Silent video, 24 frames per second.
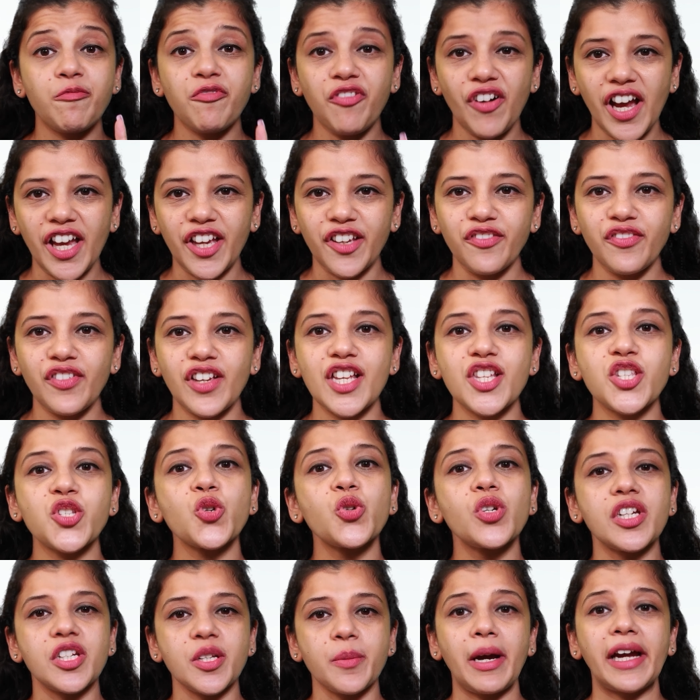5 is to
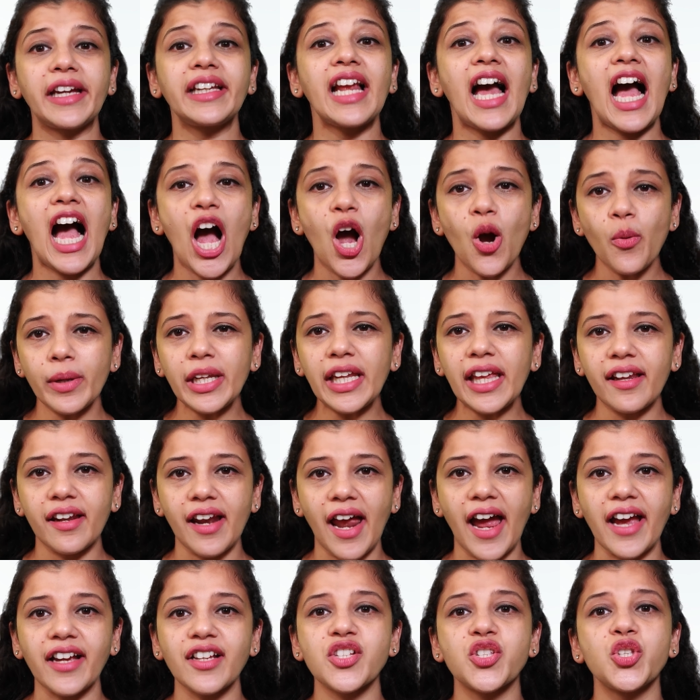determine how many
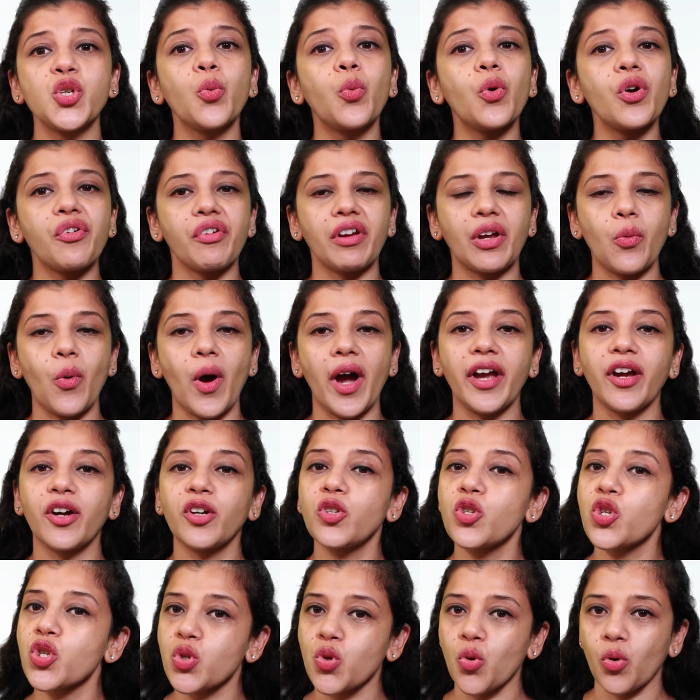racks you would require
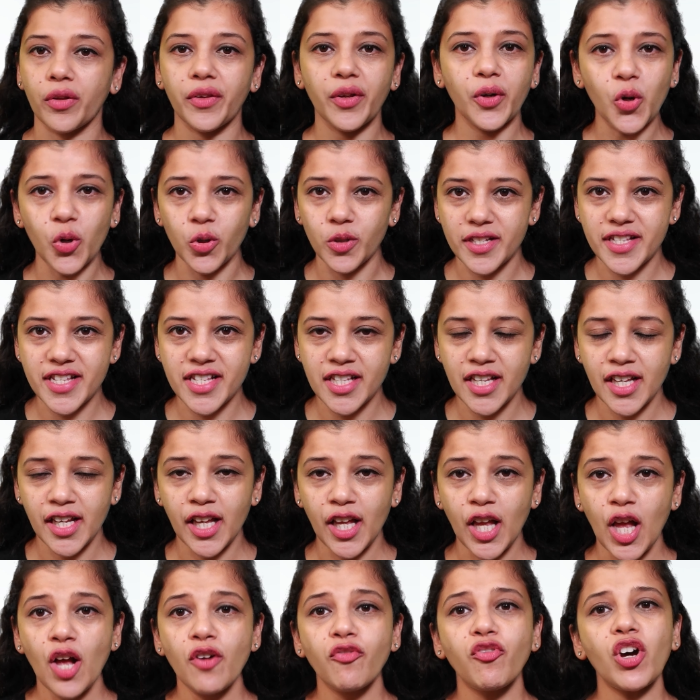to store the goods.
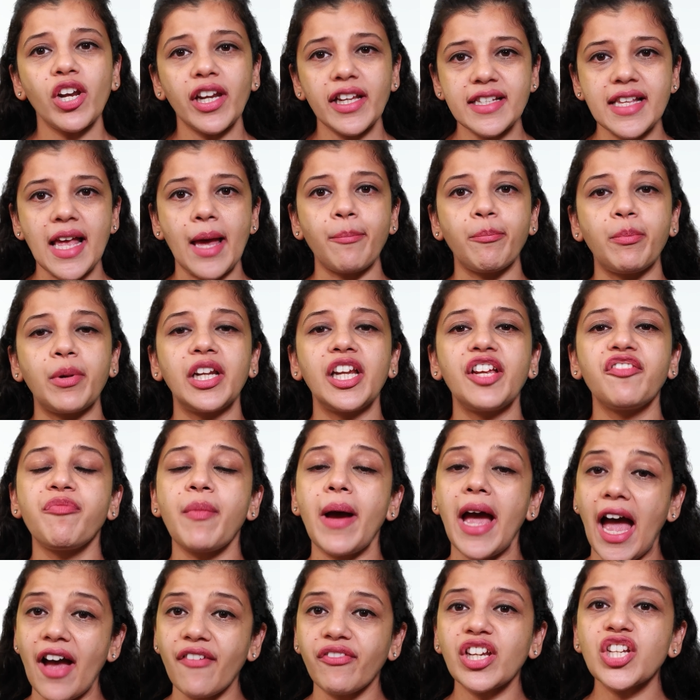For example, if
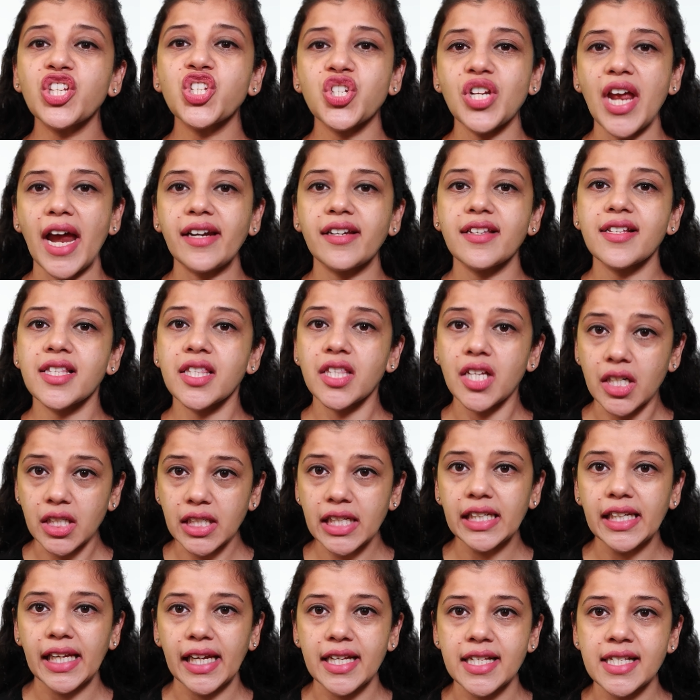my average stat is
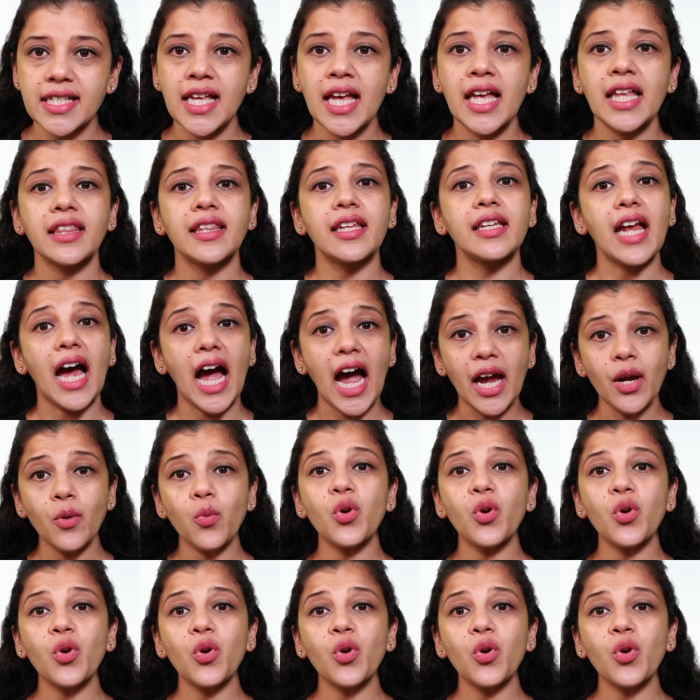30 days, then I